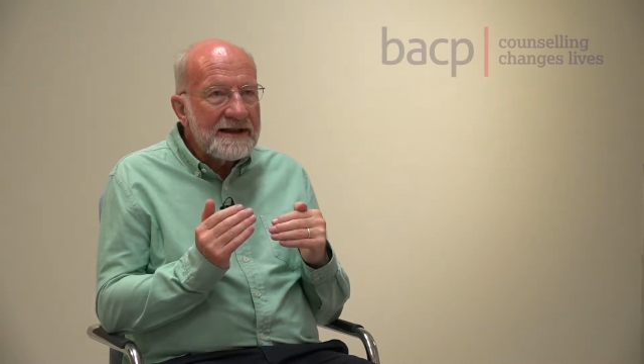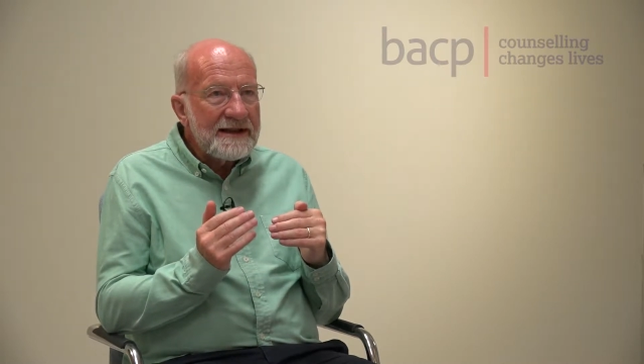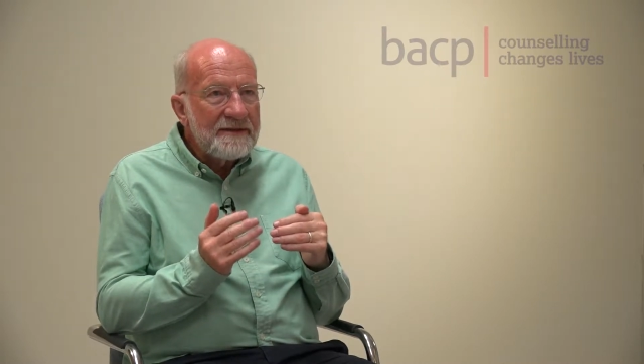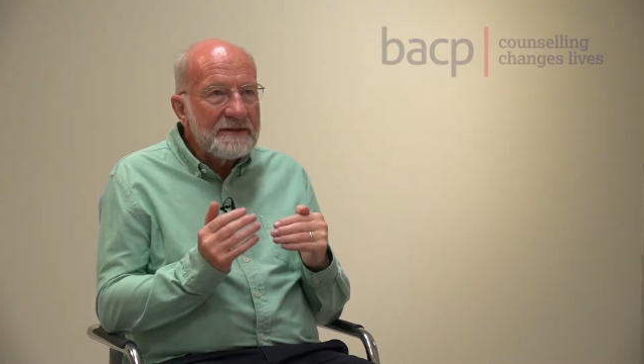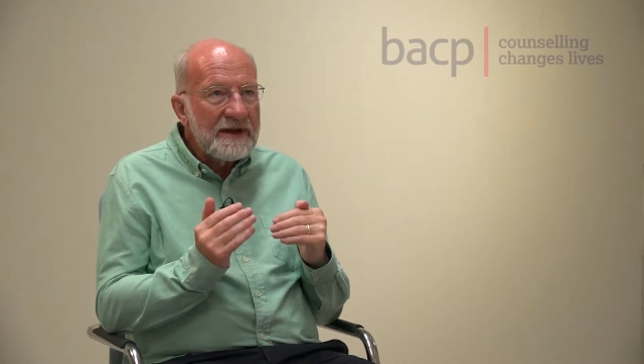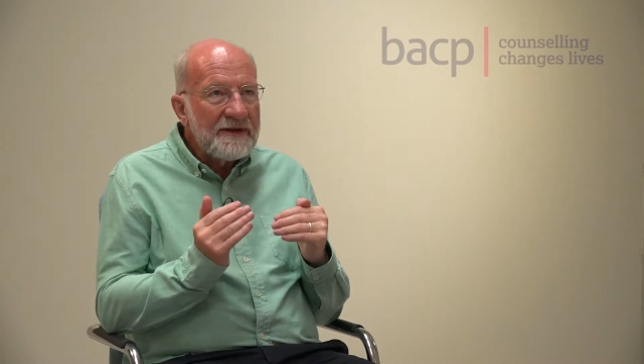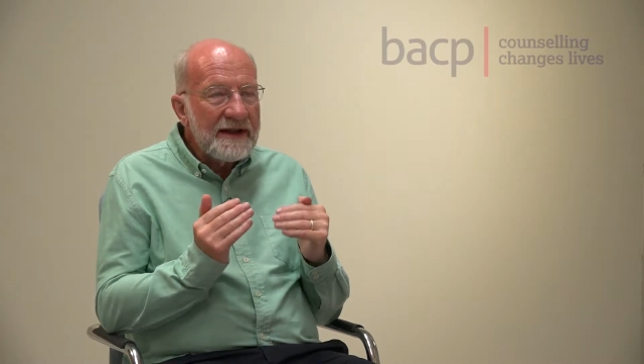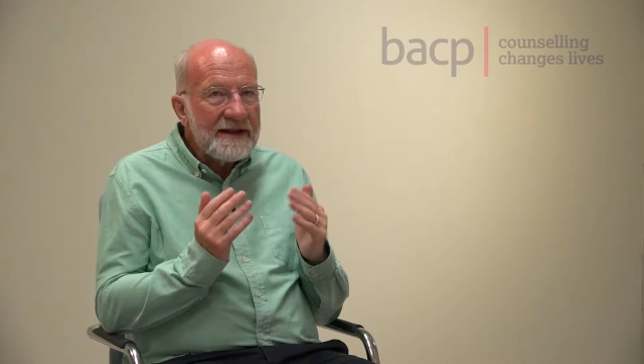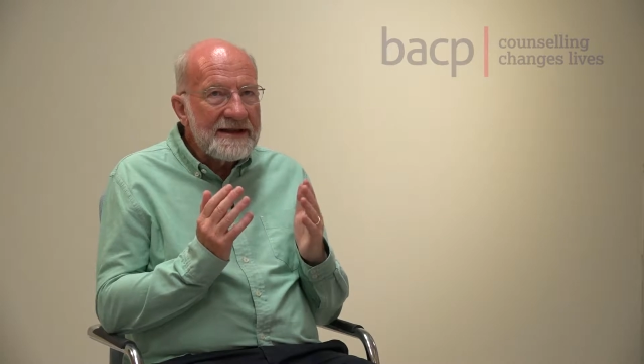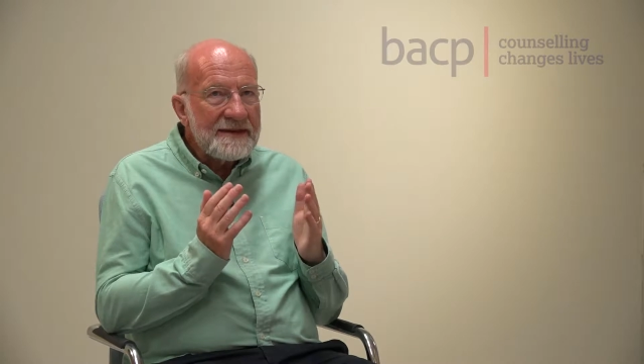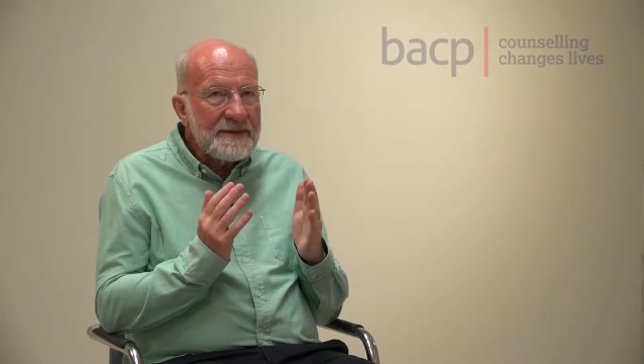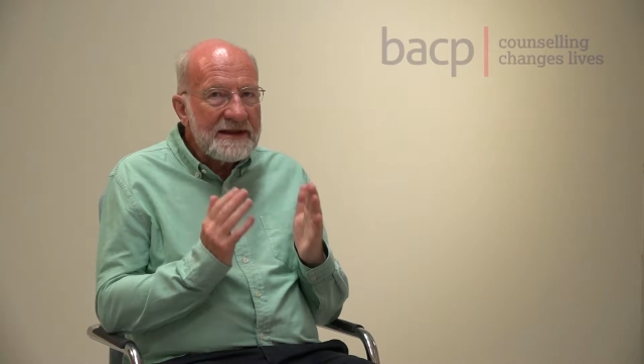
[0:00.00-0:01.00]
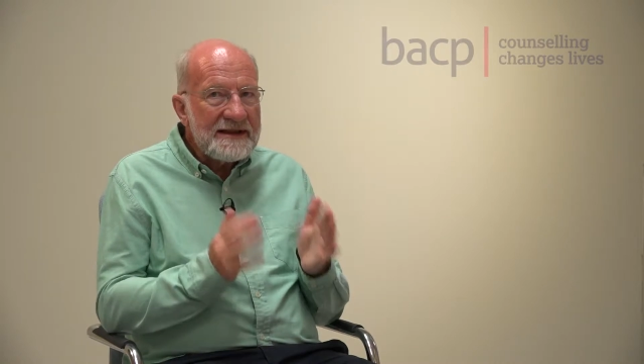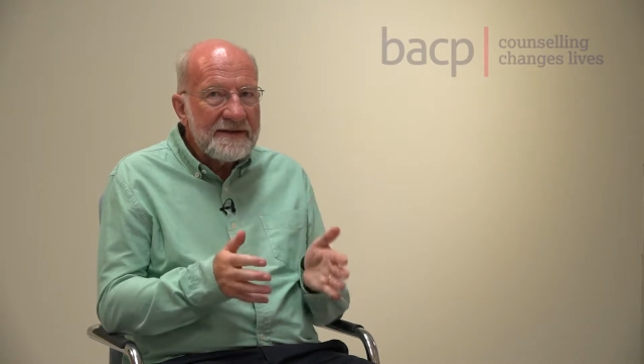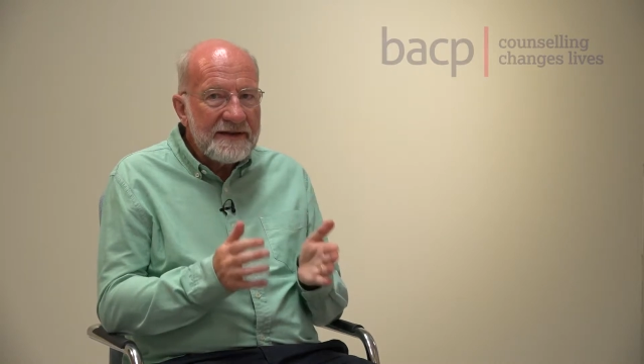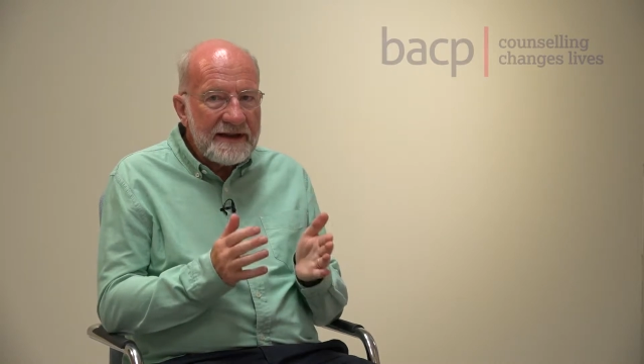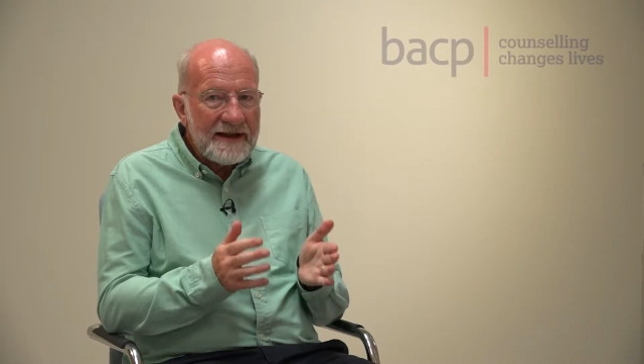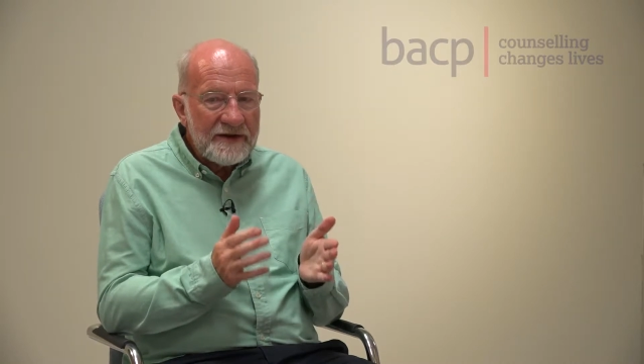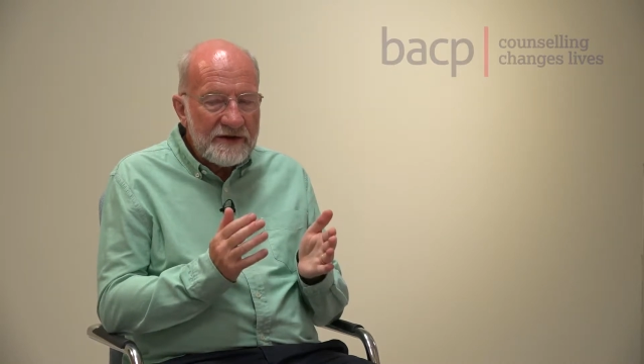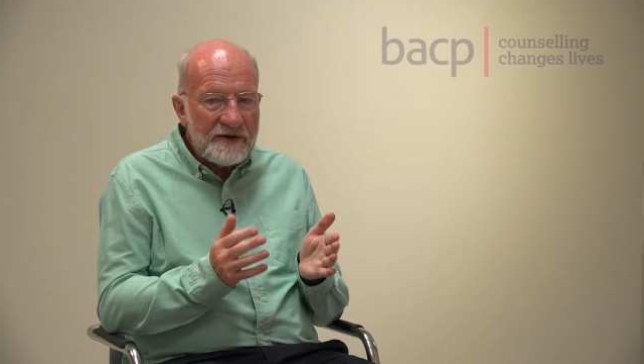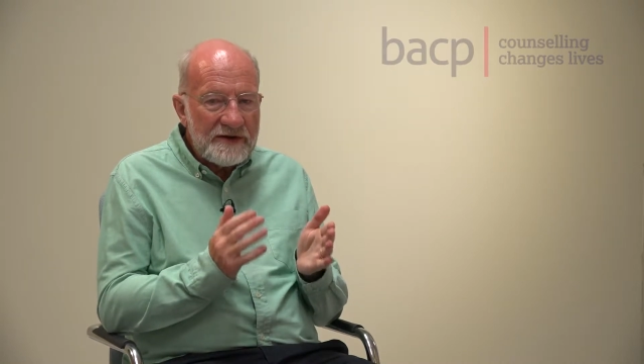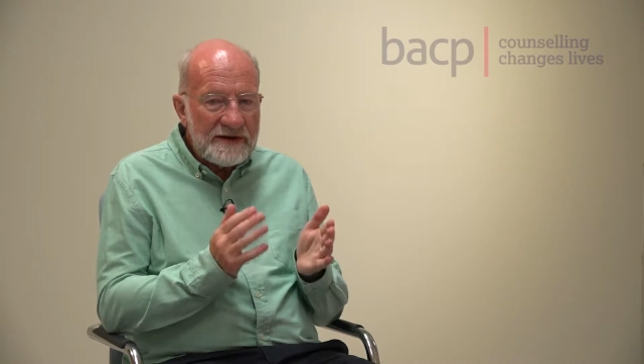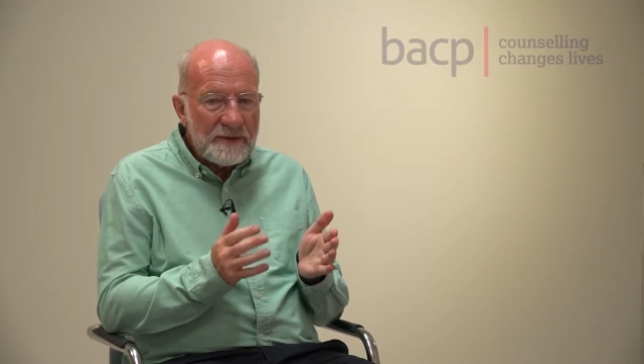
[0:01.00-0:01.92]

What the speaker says: a number of other specific issues